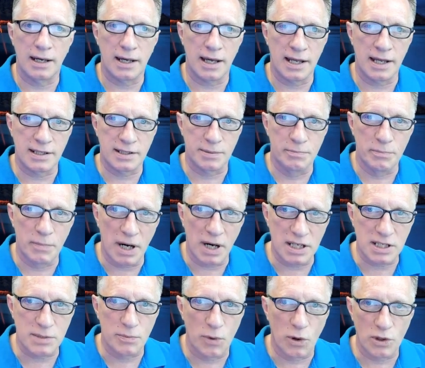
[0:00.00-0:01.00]
it's
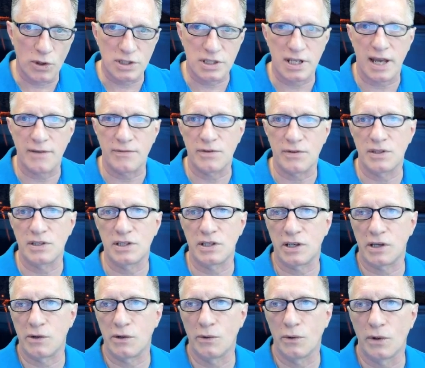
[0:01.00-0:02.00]
much more safe and
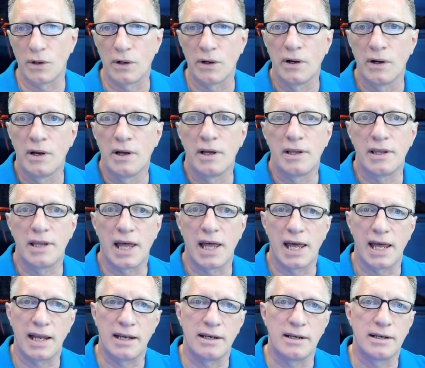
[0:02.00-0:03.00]
secure
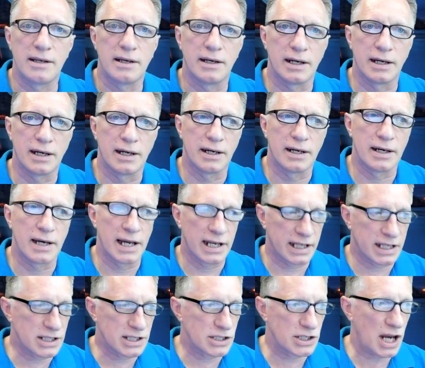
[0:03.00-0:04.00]
than an
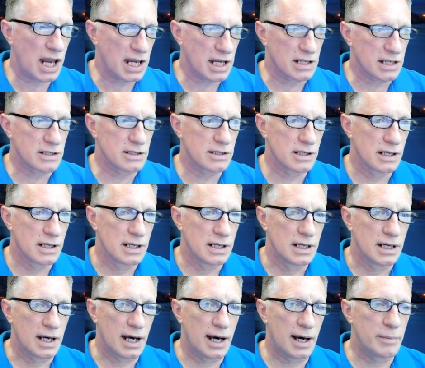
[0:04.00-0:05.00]
exchange,
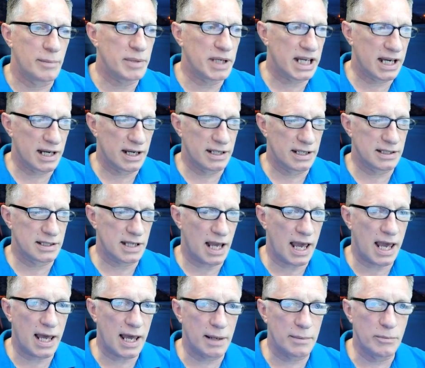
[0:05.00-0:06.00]
because
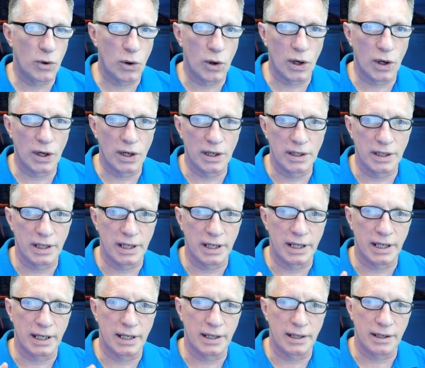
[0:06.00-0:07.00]

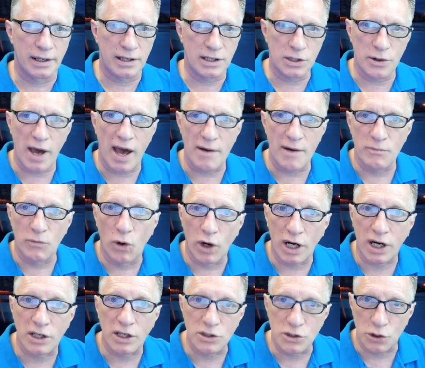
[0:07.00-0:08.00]
you have more
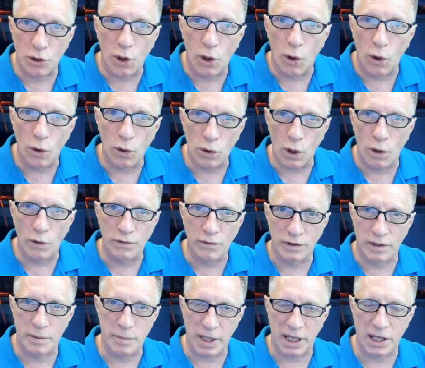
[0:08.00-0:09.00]
control over
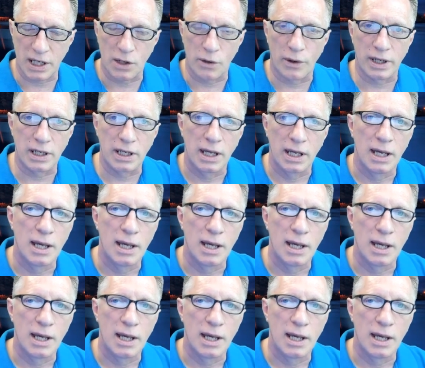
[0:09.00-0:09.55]
the Bitcoin.